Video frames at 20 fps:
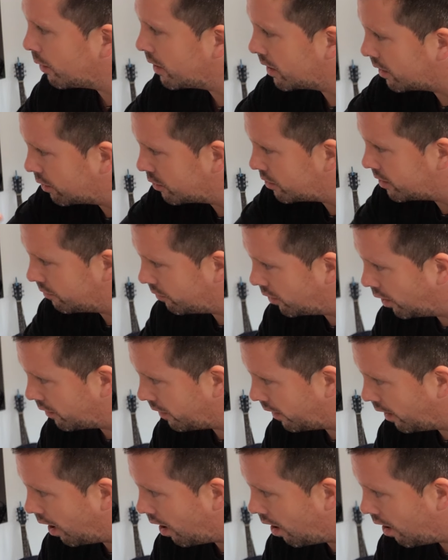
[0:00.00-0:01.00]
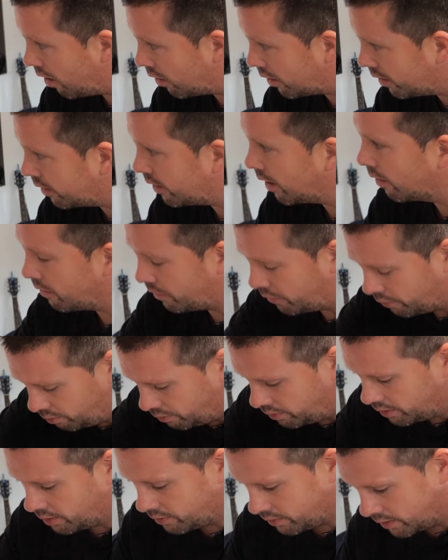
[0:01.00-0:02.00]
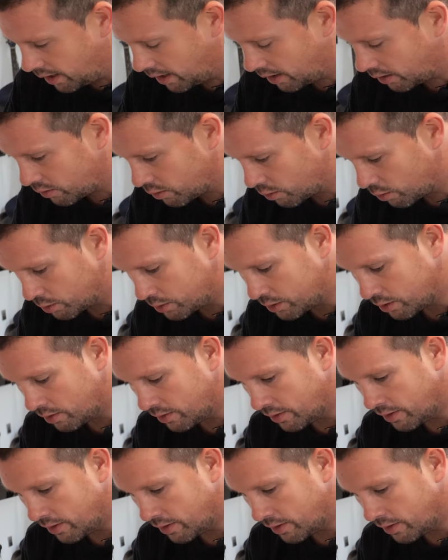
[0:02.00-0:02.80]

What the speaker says: Because you've got the arc going through the... Yeah, of course.